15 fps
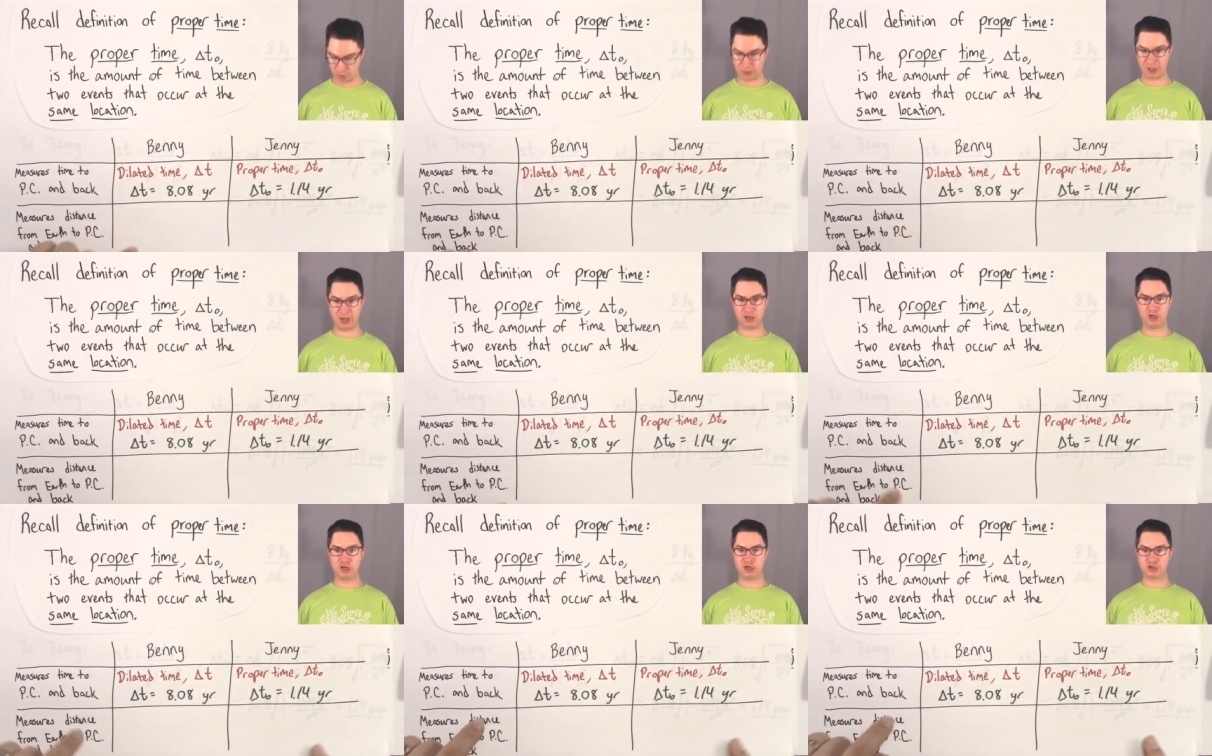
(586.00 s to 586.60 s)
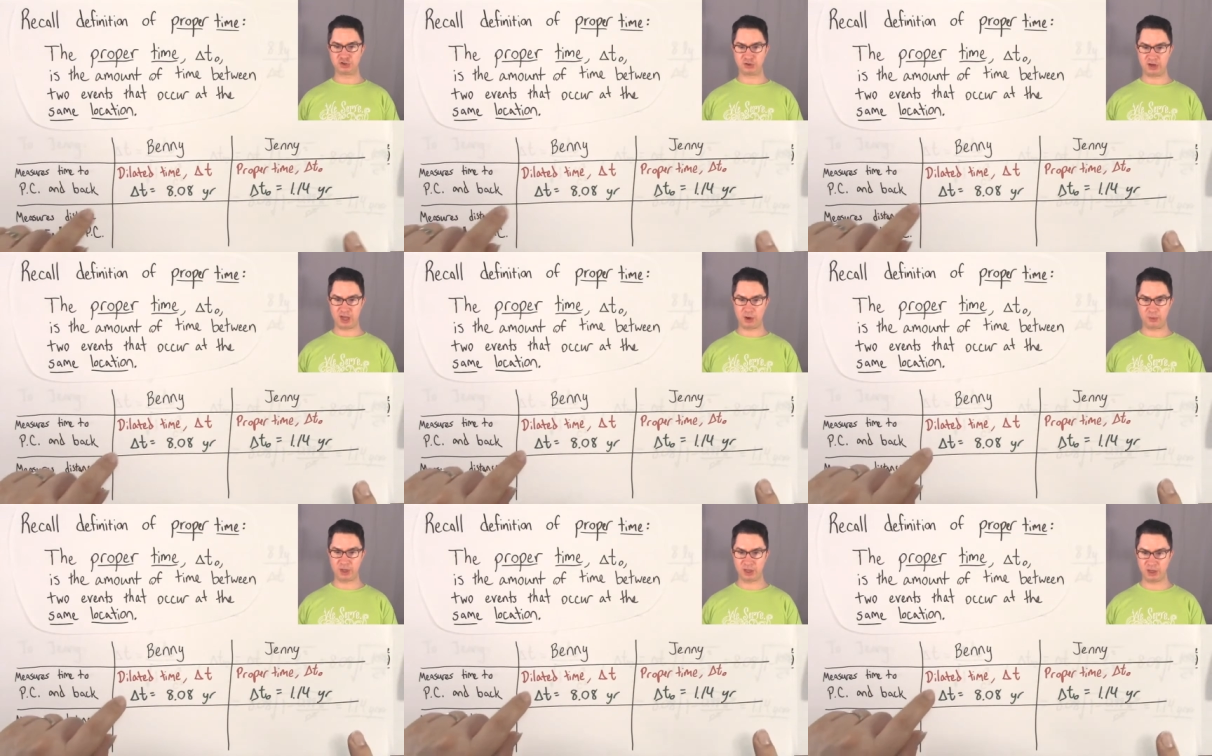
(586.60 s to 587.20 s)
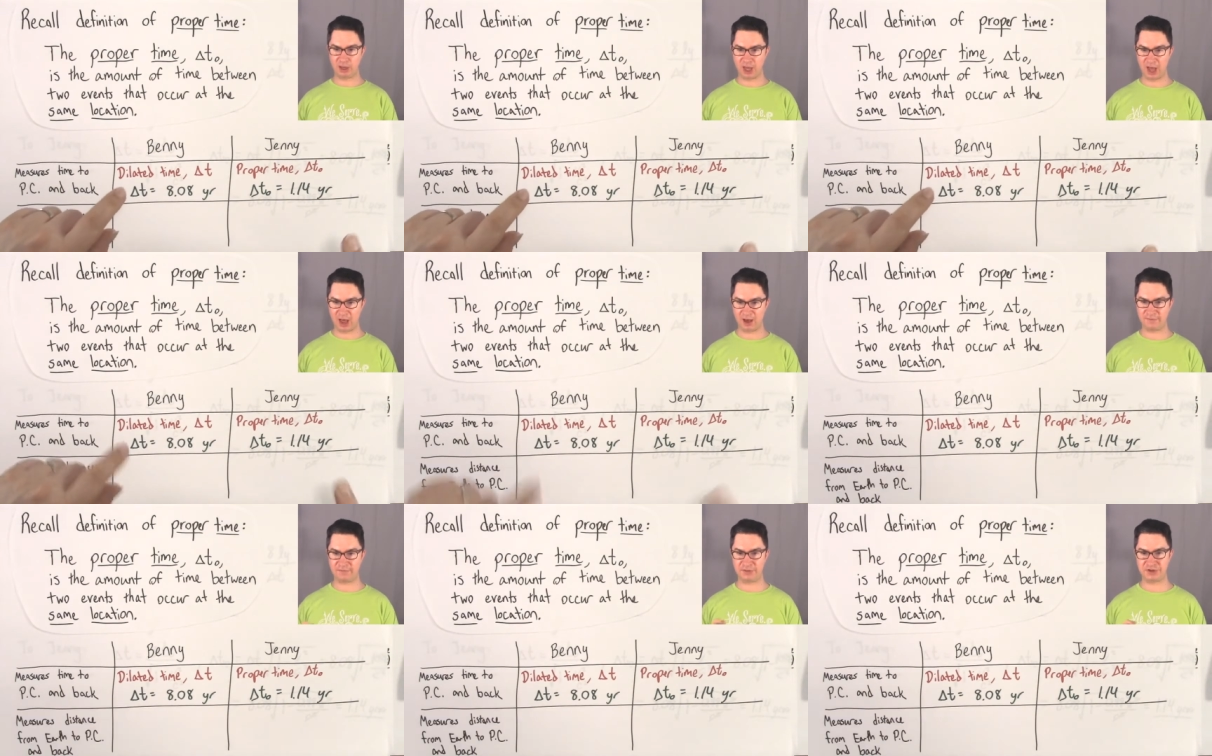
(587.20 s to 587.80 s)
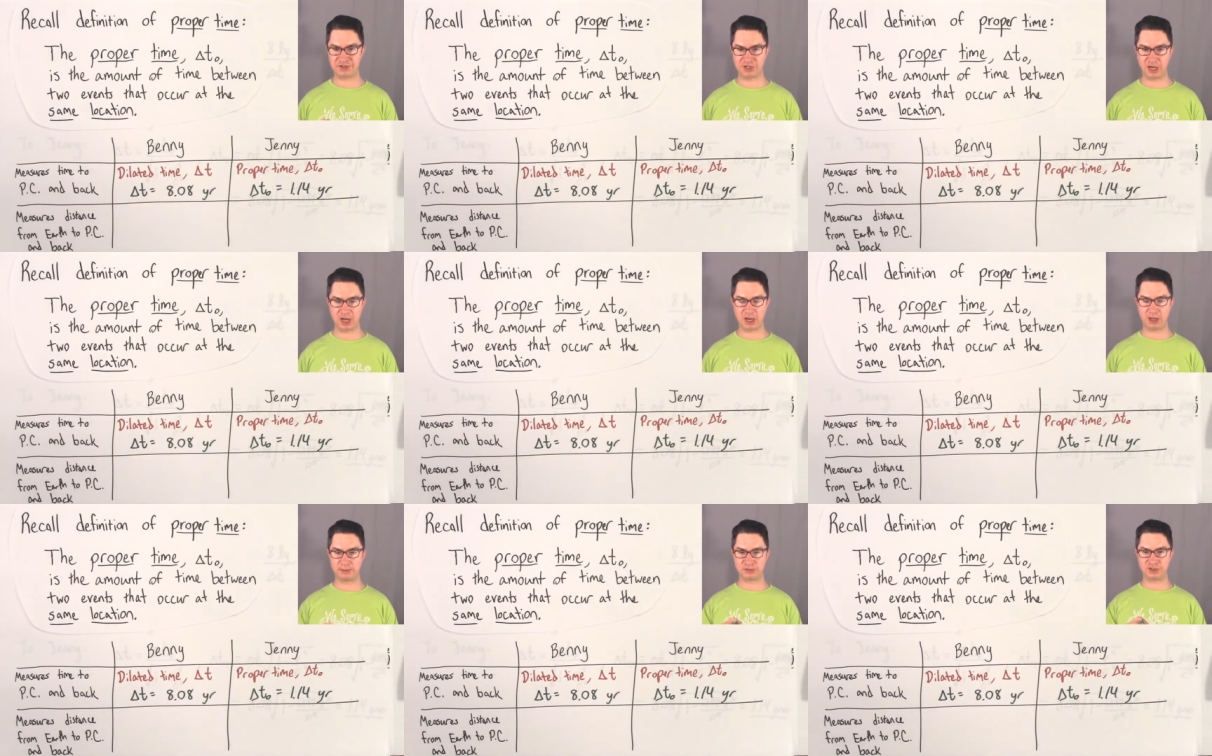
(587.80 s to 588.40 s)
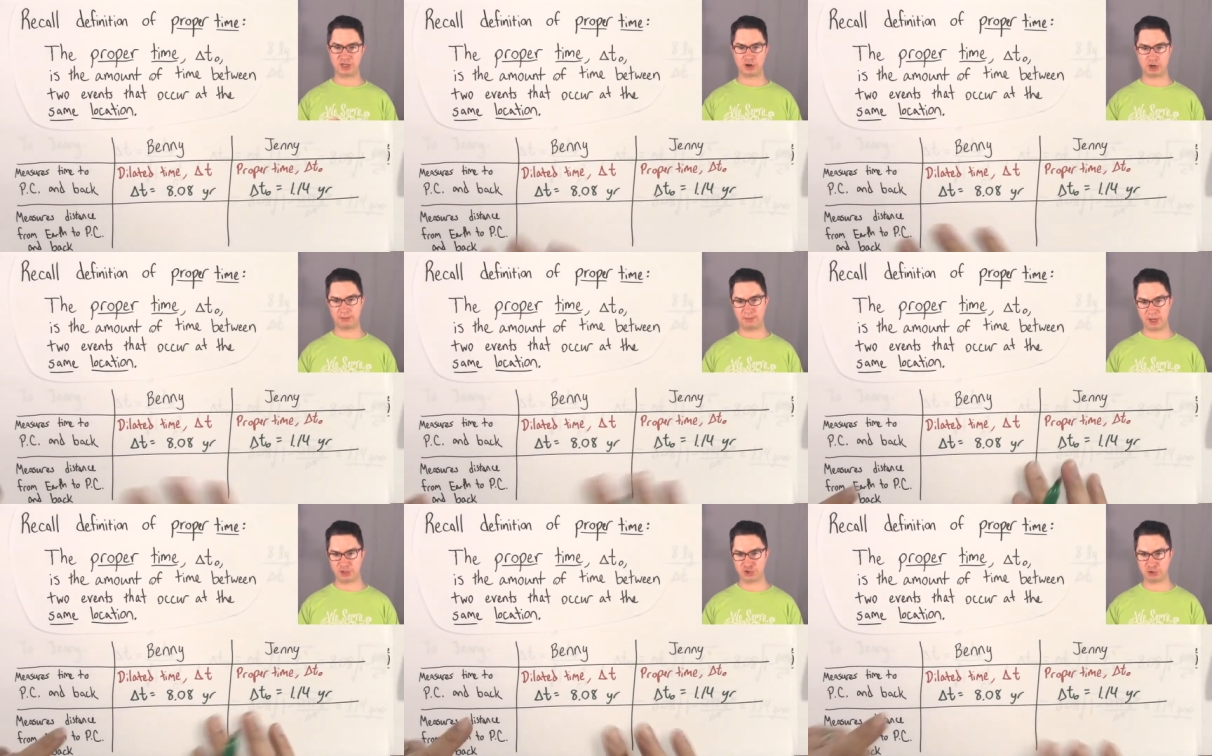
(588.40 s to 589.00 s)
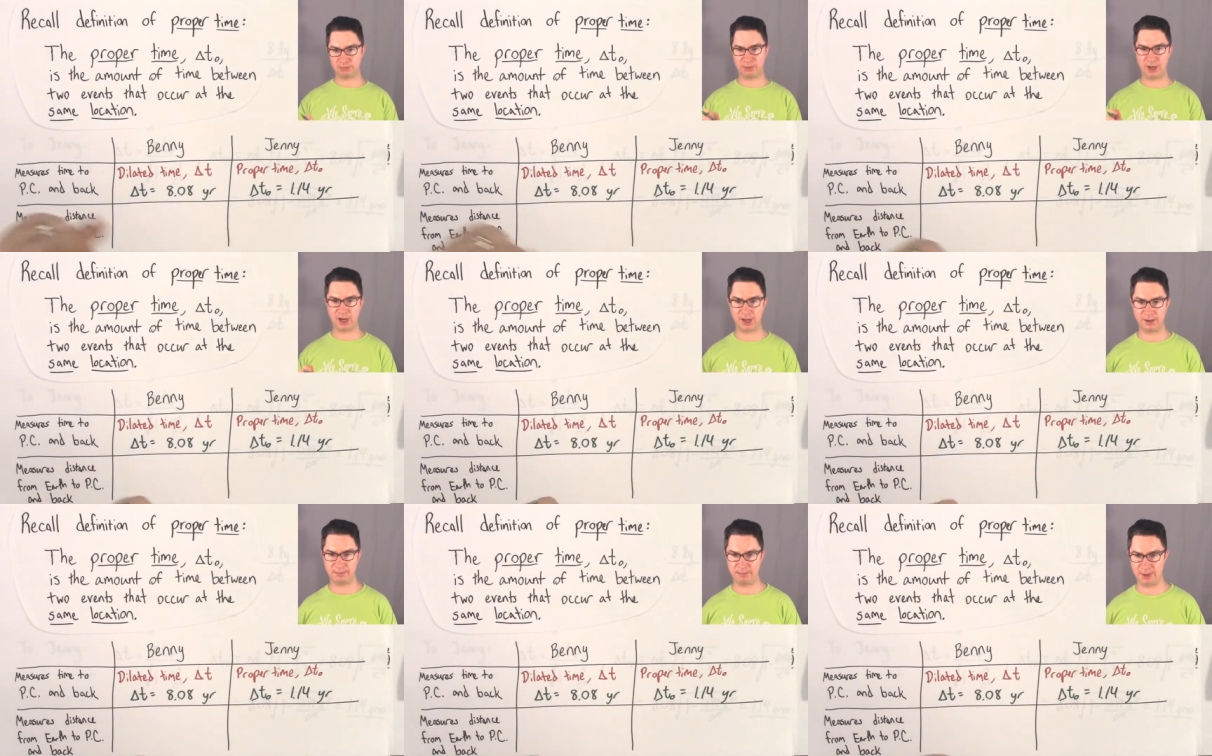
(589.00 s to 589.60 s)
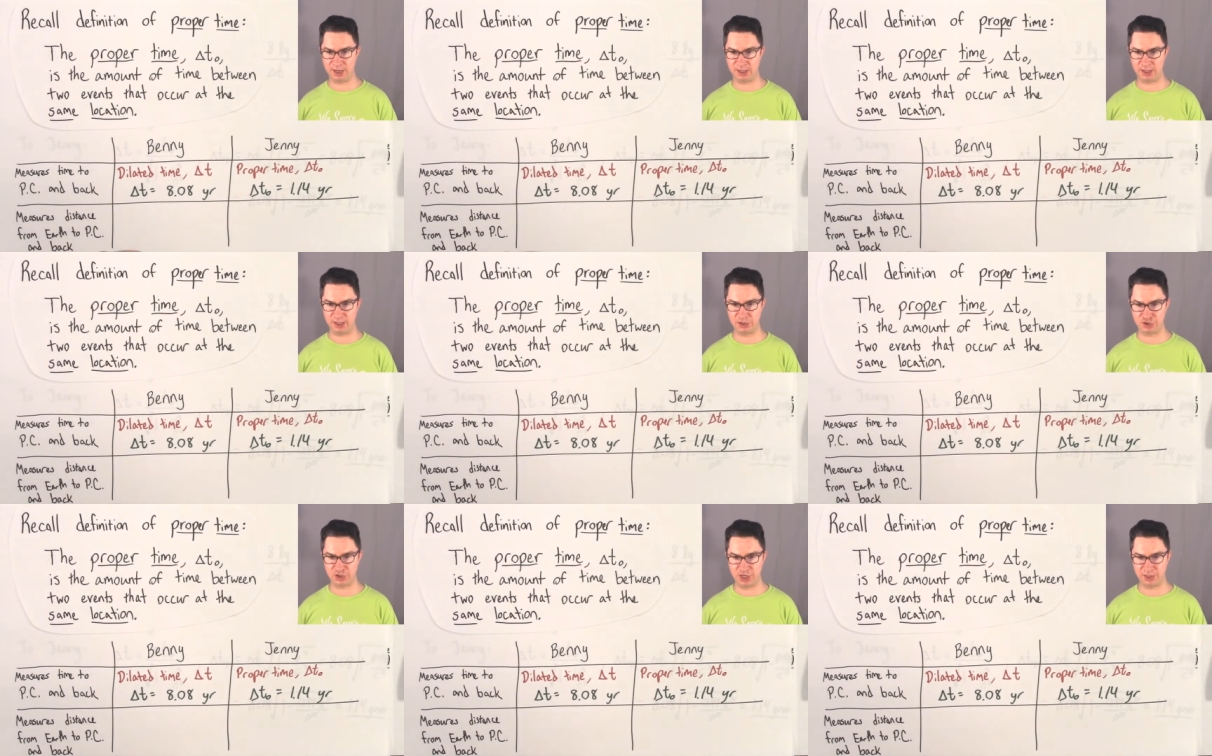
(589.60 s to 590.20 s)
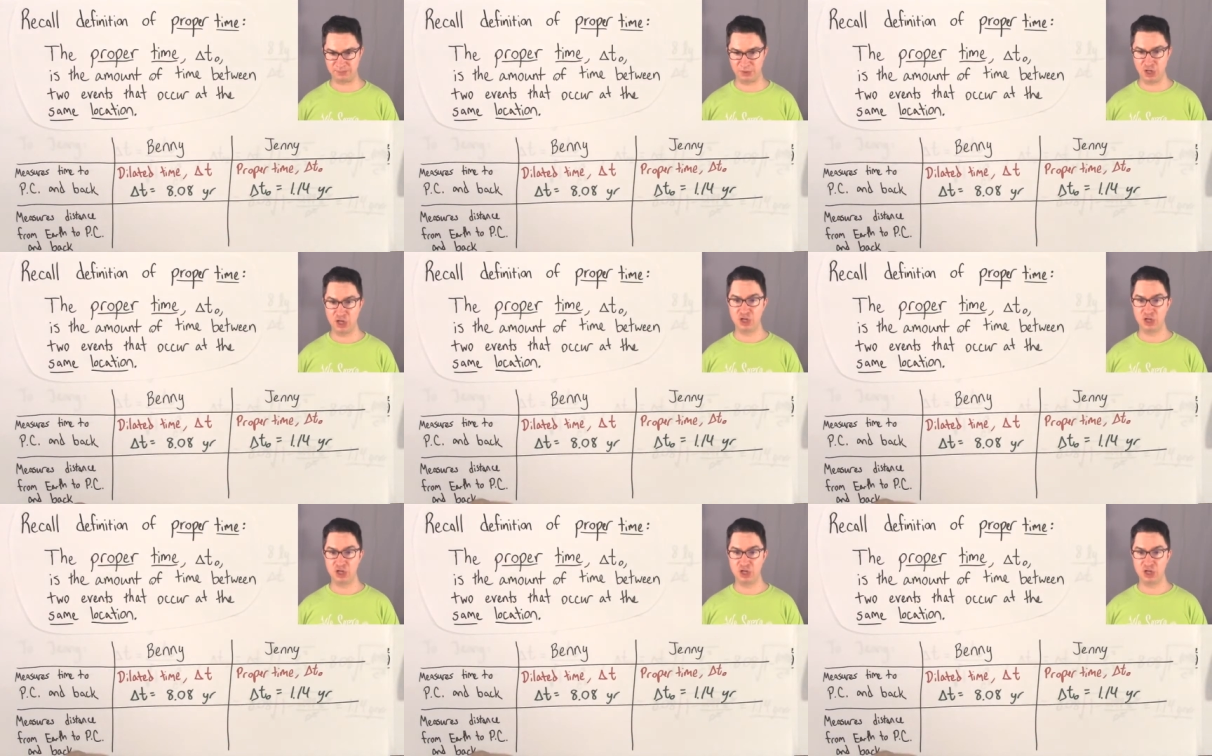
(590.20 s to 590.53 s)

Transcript: Okay, so now we have the times that are measured by Benny and Jenny.